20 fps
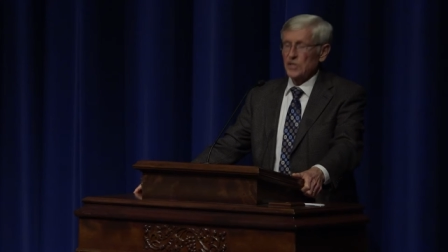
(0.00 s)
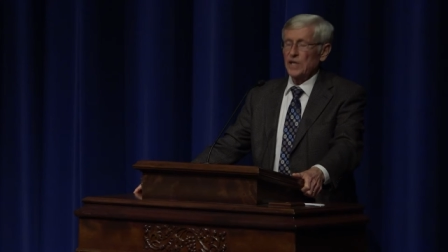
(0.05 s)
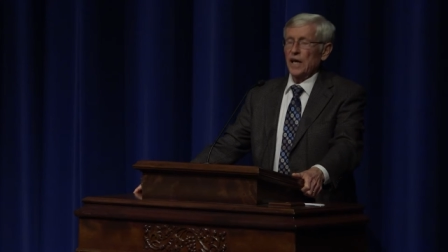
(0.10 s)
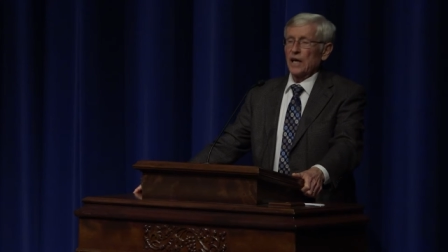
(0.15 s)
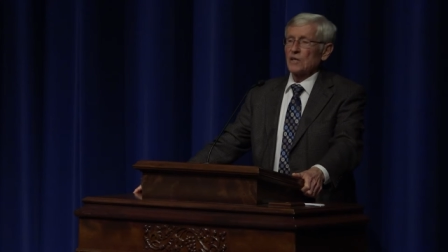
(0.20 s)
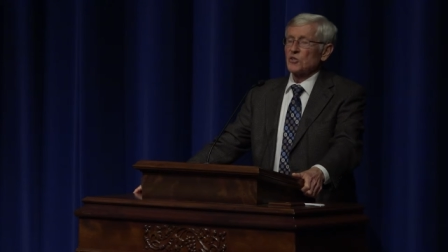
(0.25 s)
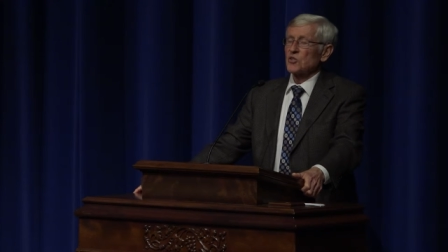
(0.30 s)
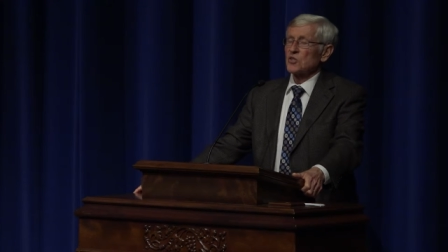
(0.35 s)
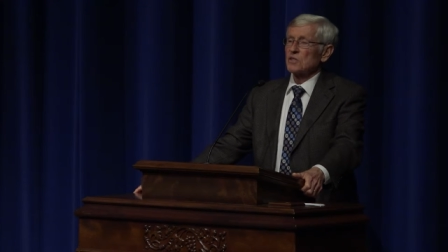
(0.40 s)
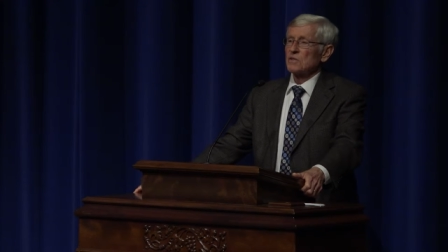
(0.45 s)

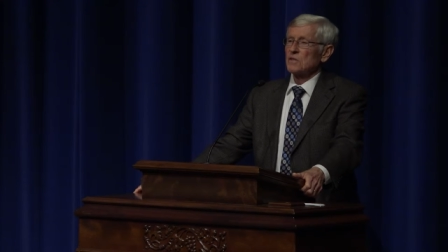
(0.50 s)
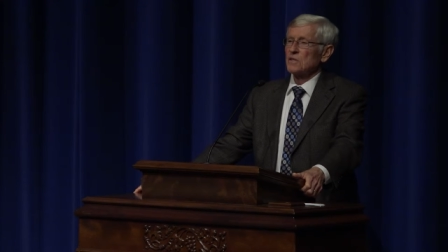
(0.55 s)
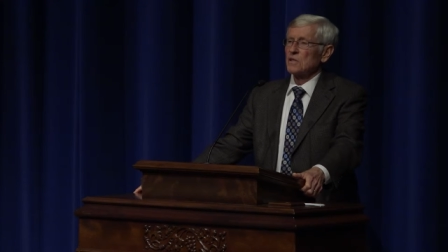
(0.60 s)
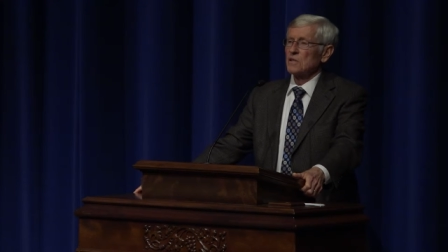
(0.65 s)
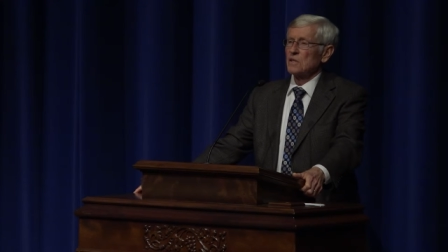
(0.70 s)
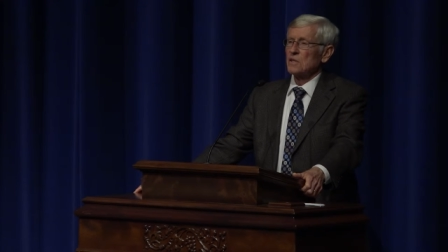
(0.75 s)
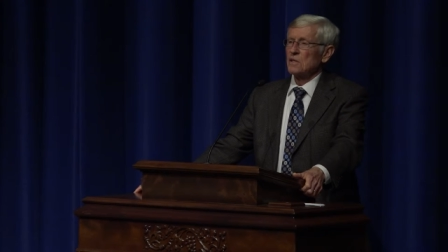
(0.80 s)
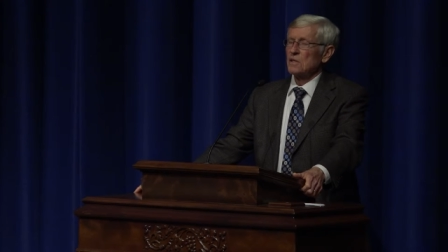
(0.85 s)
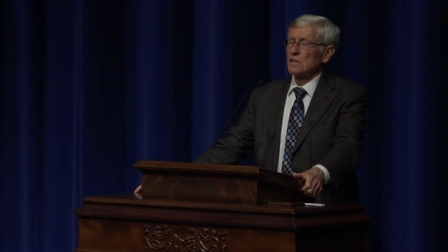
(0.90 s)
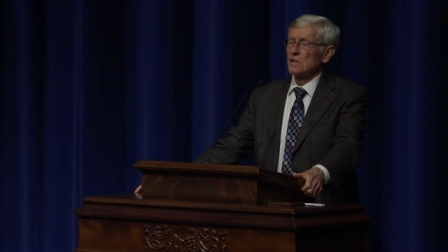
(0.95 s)
yes.
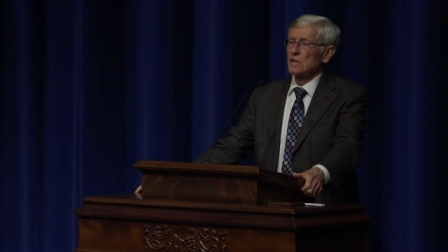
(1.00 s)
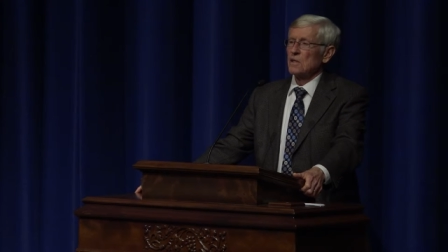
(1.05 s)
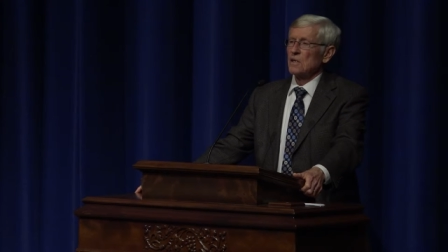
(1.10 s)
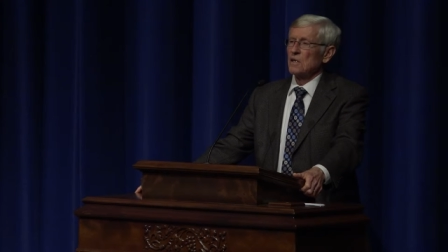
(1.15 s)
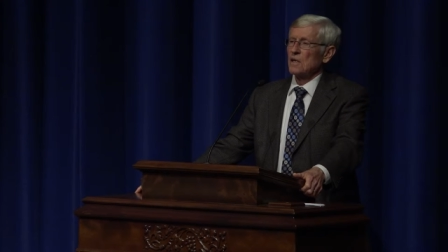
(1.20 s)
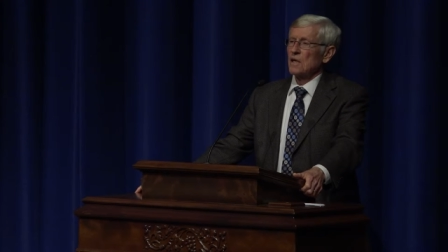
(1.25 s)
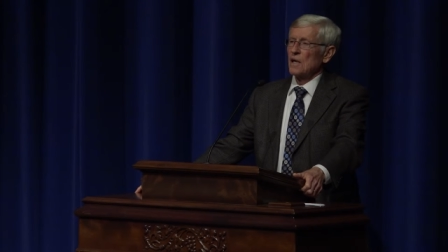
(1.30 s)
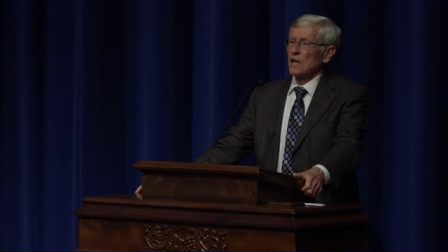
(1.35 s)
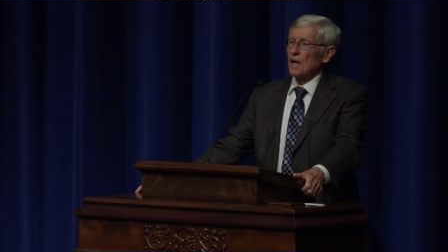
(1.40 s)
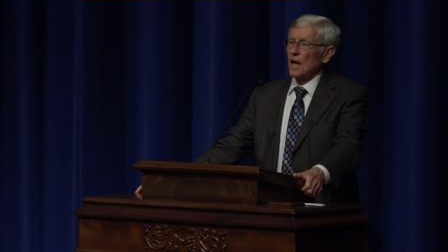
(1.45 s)

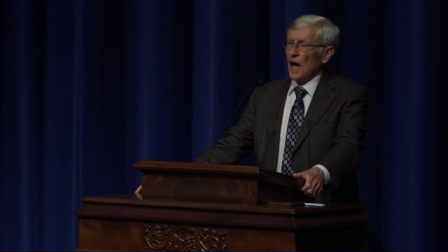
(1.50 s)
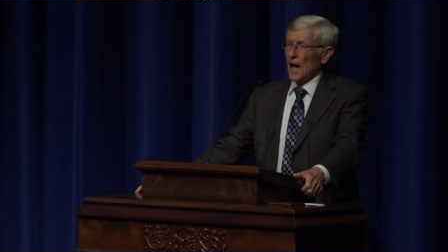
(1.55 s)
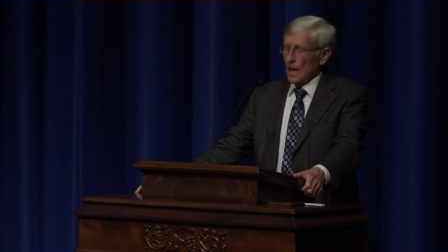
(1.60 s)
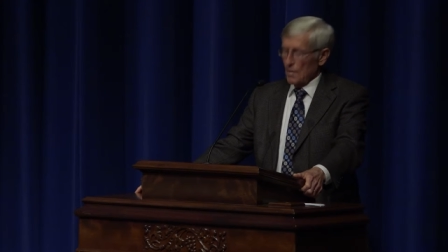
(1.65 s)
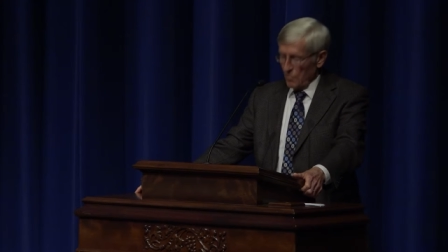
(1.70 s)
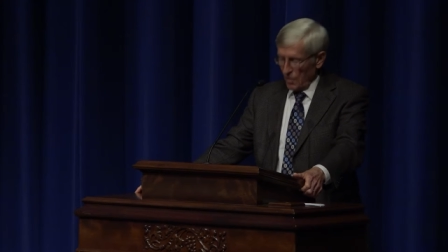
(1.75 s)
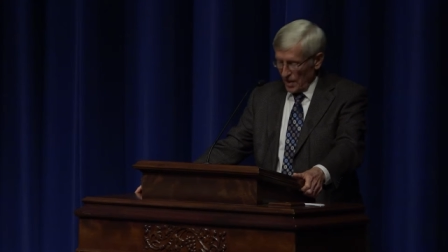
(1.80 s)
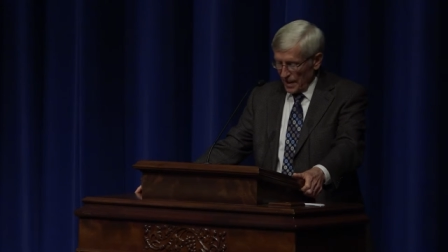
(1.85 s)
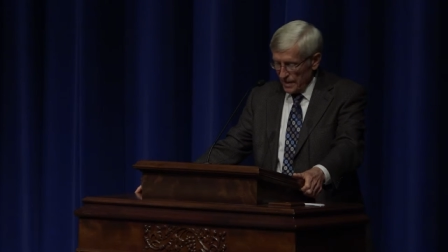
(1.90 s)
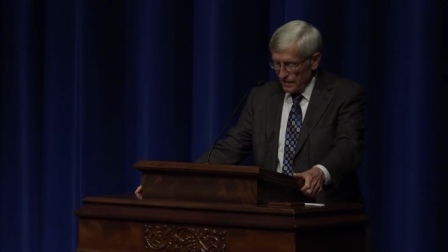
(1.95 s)
I
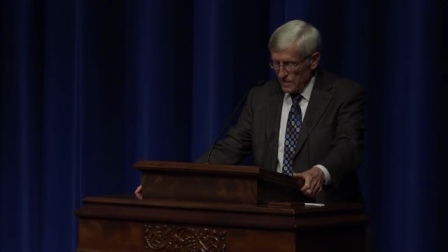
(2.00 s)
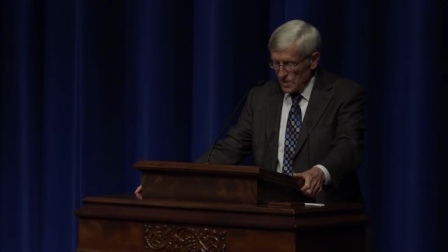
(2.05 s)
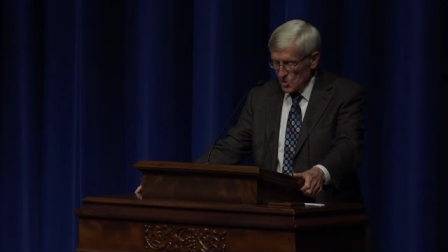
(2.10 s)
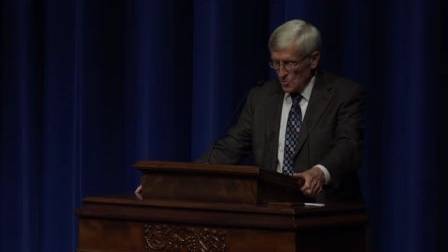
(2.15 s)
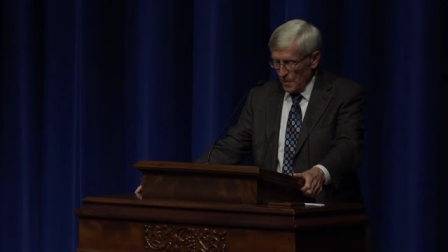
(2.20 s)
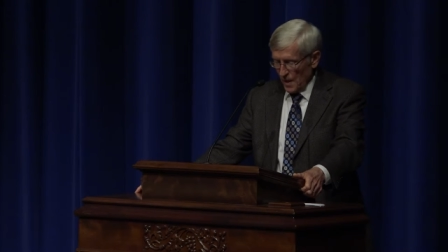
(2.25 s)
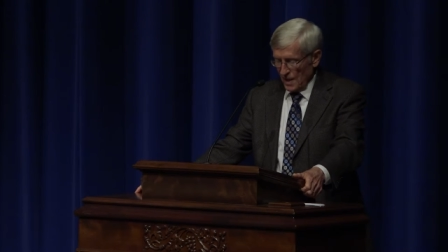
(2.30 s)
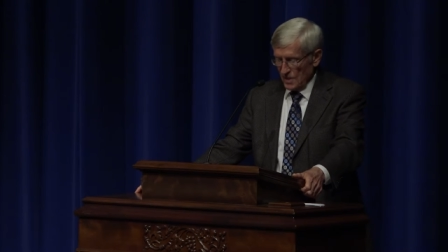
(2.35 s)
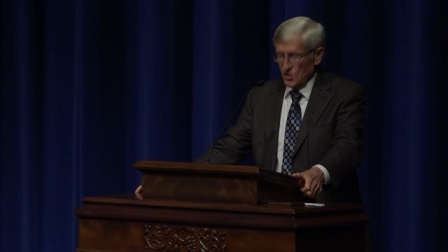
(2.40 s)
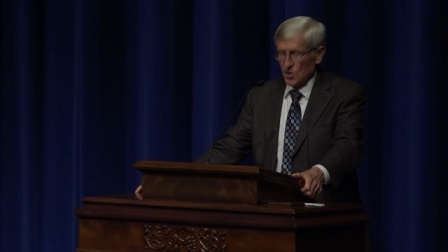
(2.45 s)
believe it's
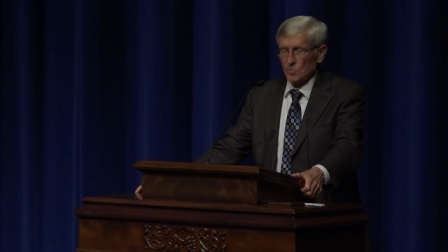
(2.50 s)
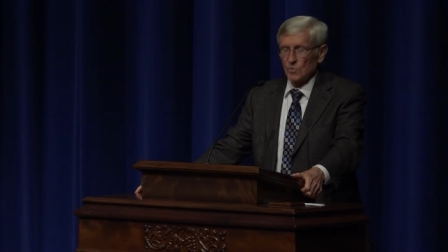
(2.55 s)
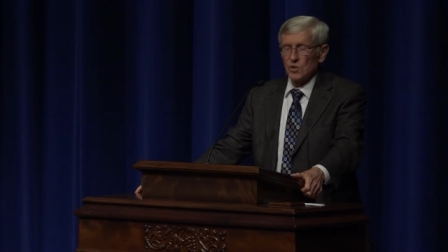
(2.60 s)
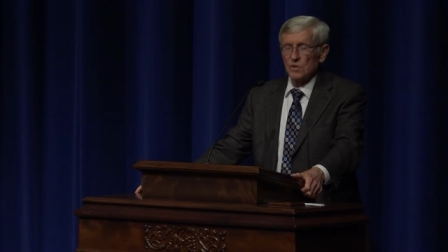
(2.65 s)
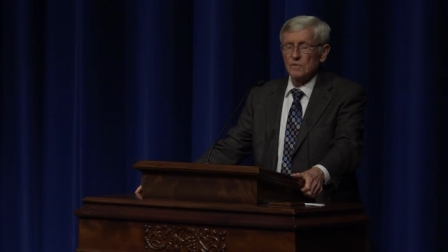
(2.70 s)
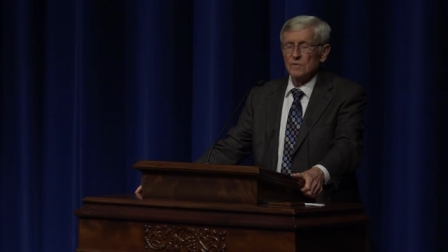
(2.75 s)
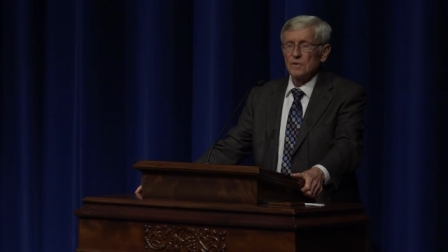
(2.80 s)
possible.